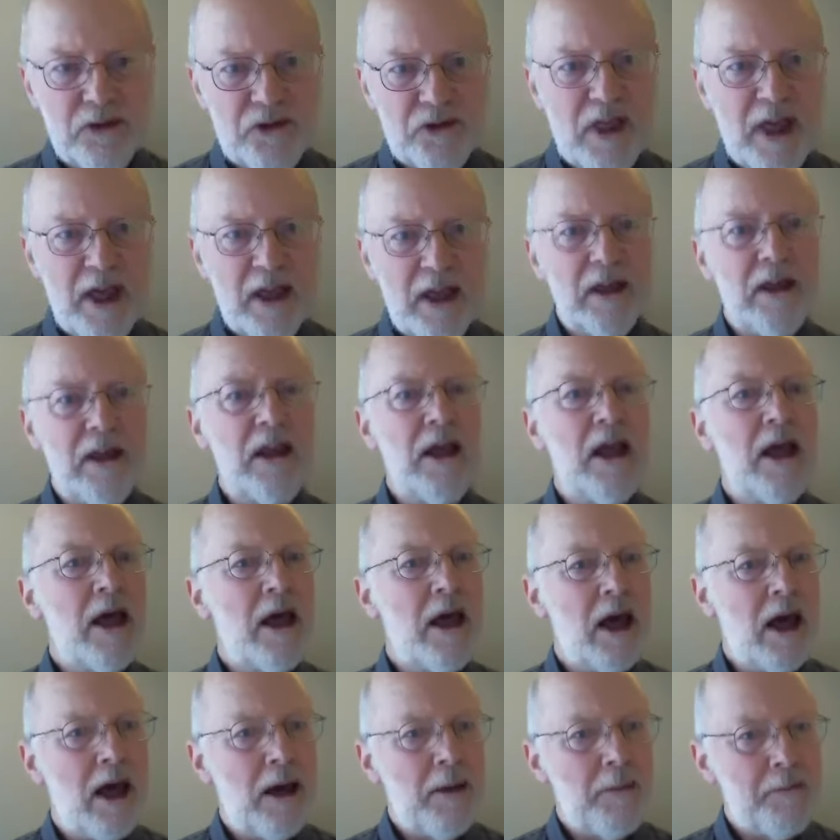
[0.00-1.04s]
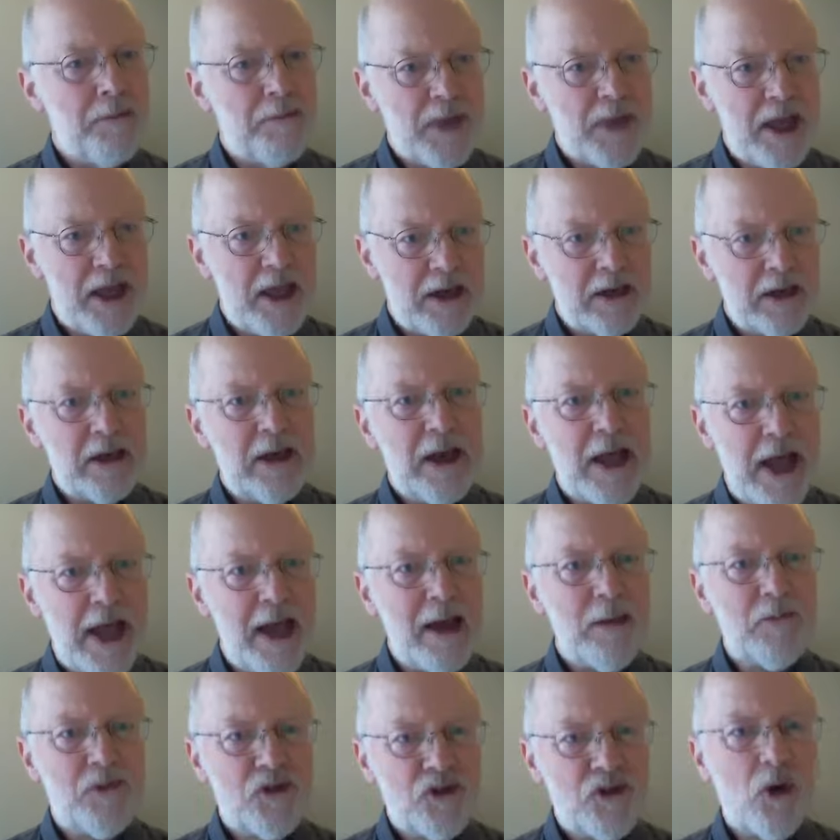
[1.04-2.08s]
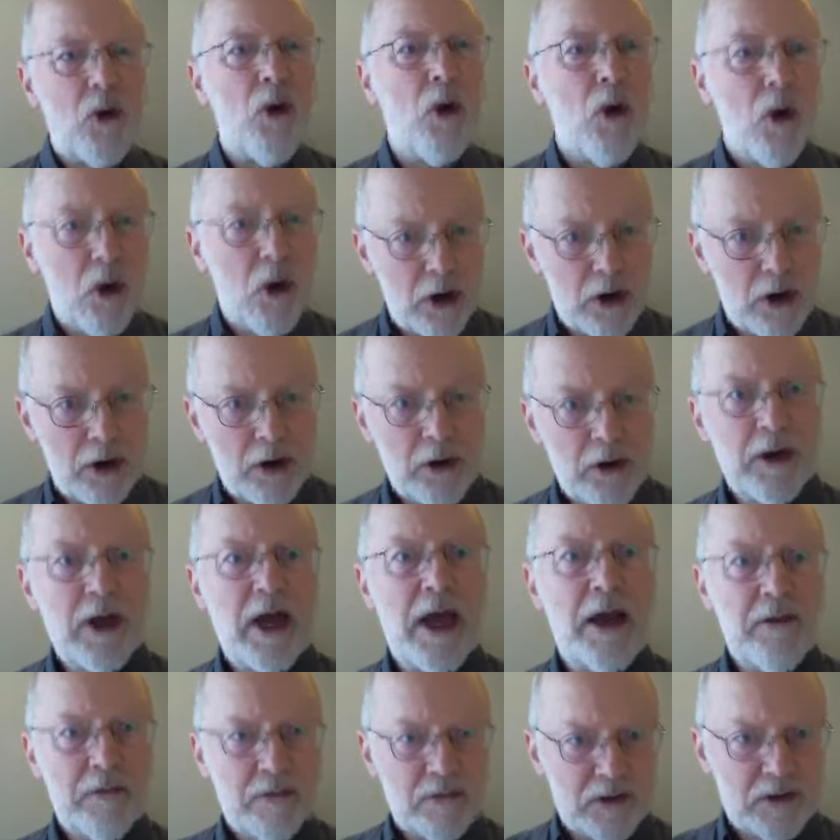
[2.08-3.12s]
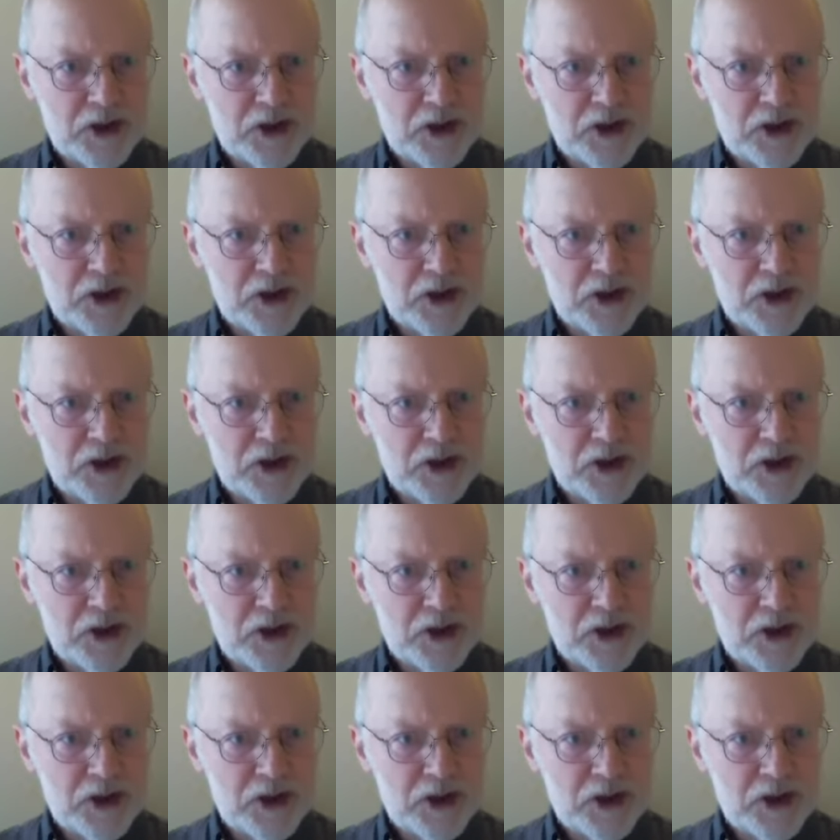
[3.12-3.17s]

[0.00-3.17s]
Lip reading: then in camps or kind of